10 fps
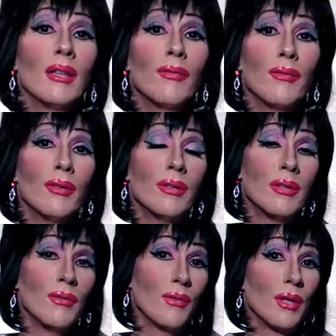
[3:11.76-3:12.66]
The
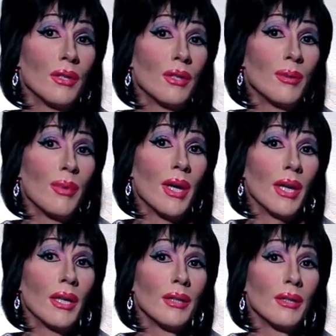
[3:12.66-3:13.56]
first of which is
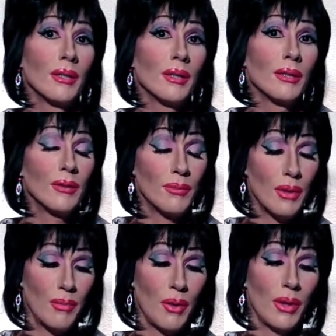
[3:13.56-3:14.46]
by
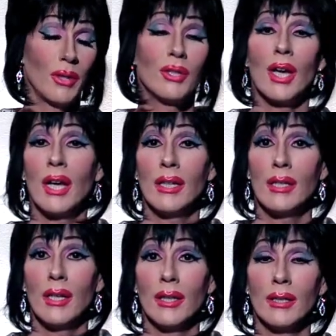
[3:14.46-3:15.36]
the poet John
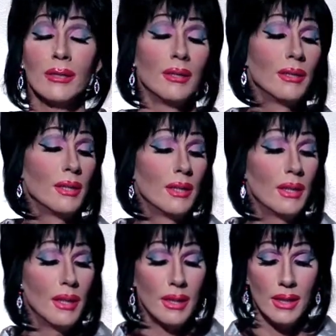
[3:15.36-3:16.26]
Donne,
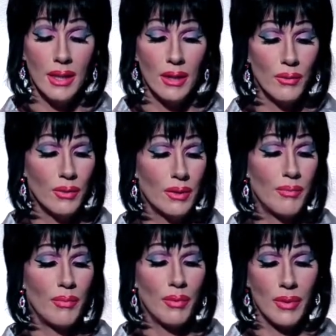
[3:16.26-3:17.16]
and he was
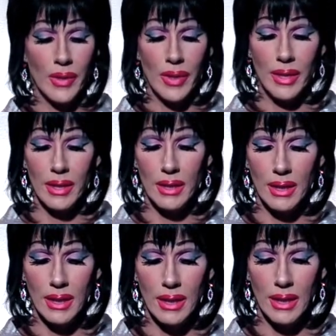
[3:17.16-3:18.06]
born
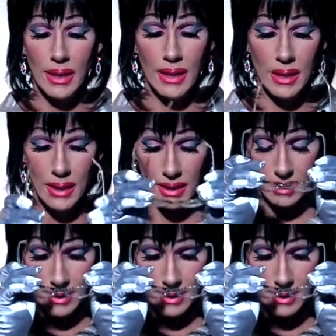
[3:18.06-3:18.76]
in,